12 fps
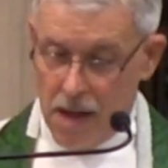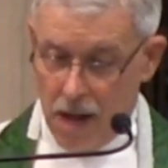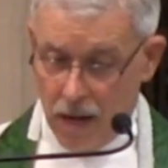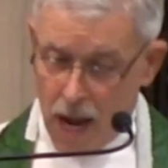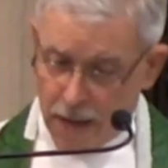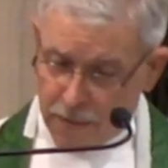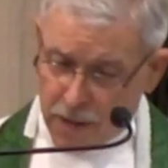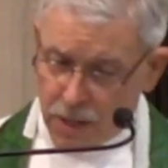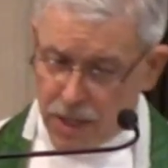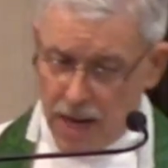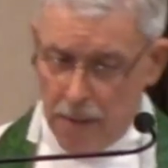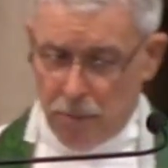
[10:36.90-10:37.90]
A lot of
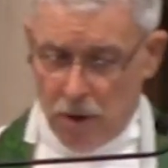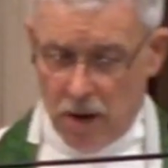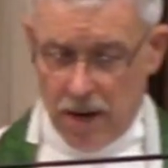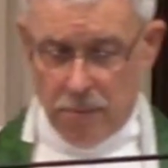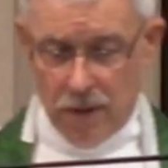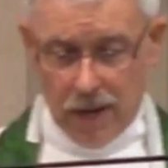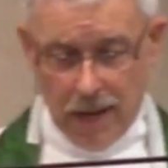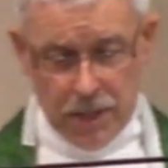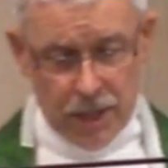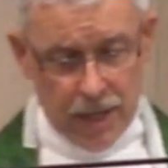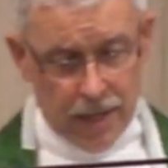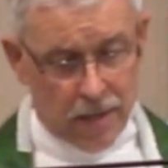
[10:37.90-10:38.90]
contemporary
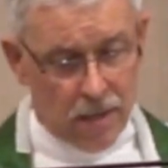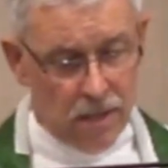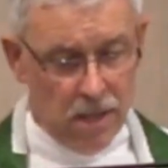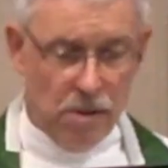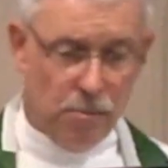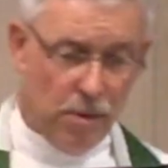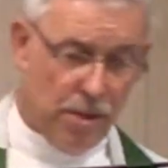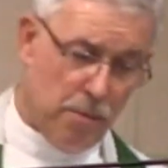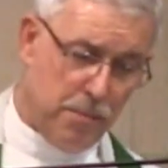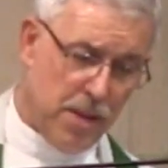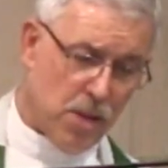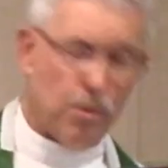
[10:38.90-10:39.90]
religion, whether
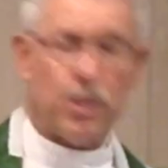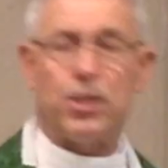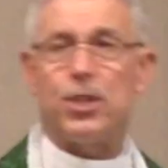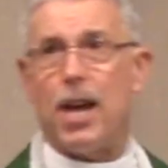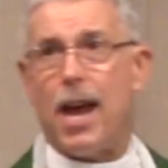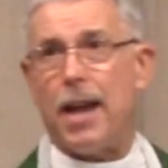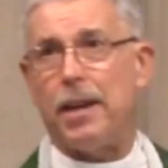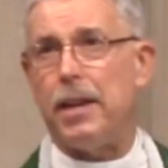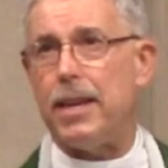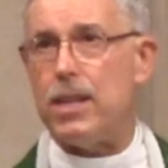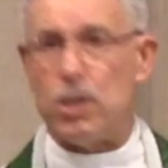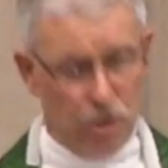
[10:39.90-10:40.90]
it be
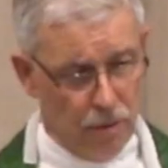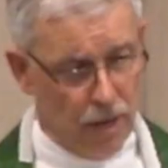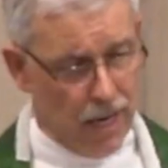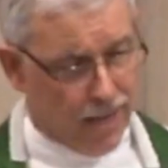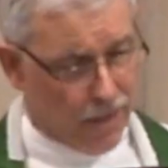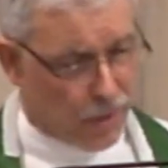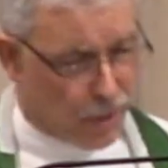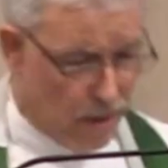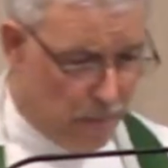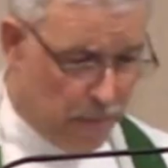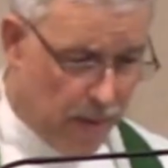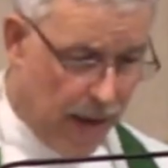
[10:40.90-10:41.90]
Christianity,
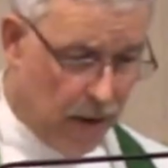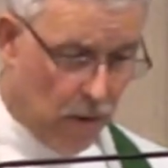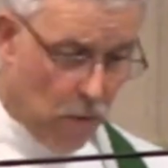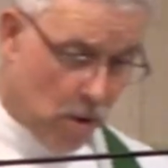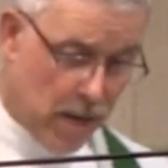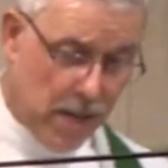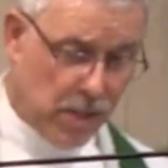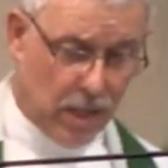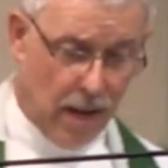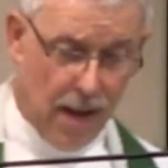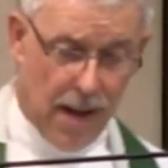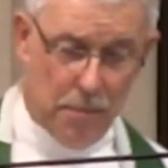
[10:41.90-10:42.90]
Judaism, or
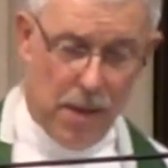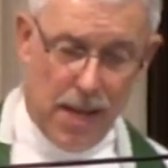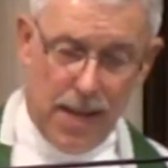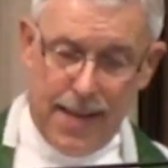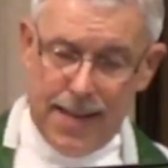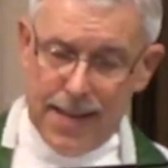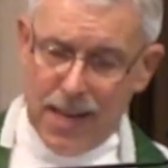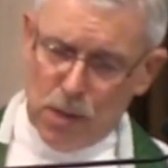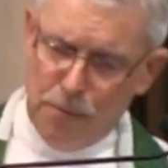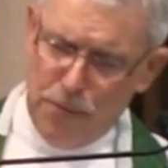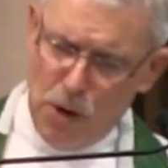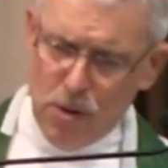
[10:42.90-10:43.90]
Islam, gets
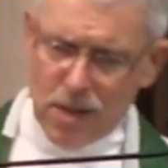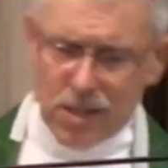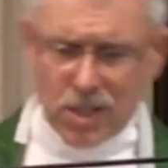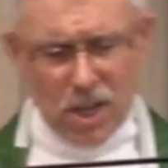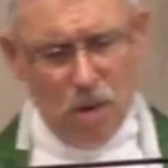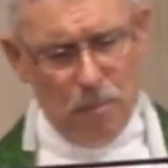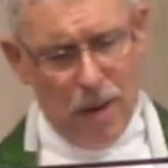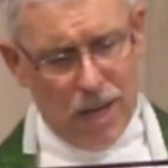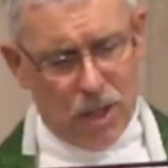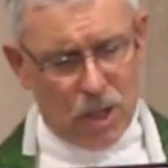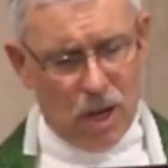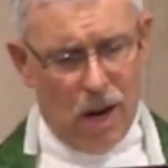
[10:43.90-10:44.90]
focused so
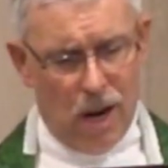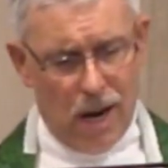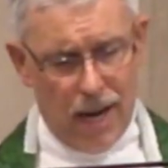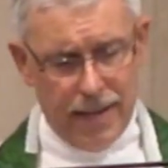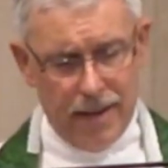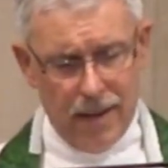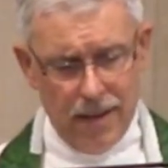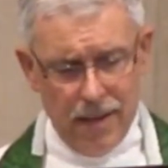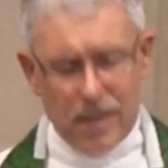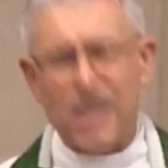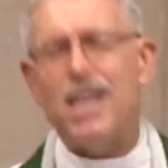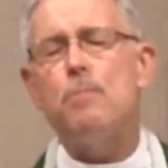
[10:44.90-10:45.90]
much on
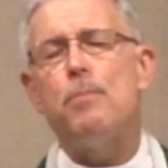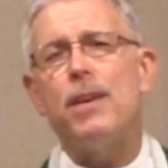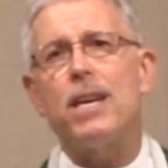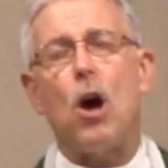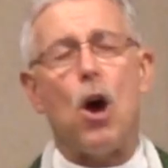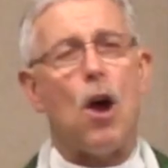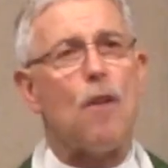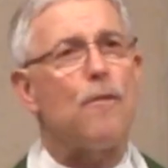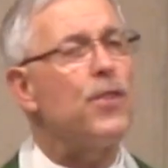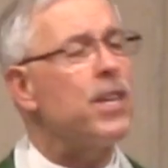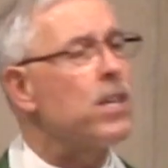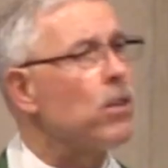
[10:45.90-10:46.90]
keeping our
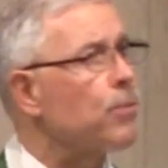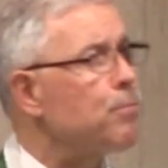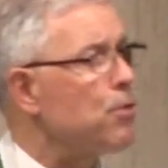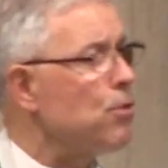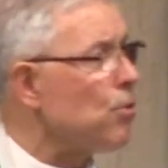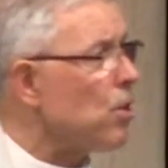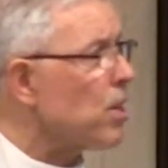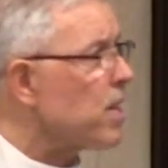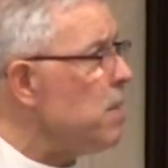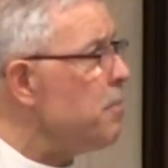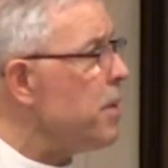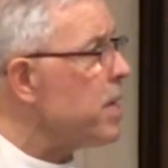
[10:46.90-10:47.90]
field pure,
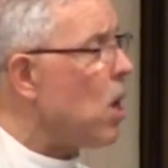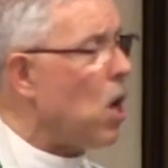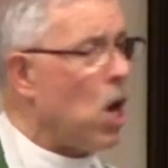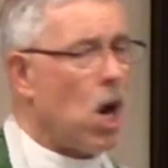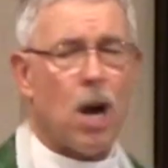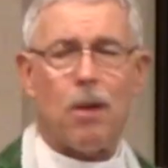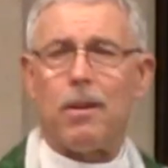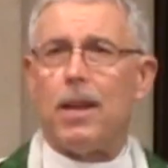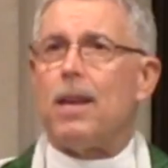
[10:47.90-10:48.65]
keeping our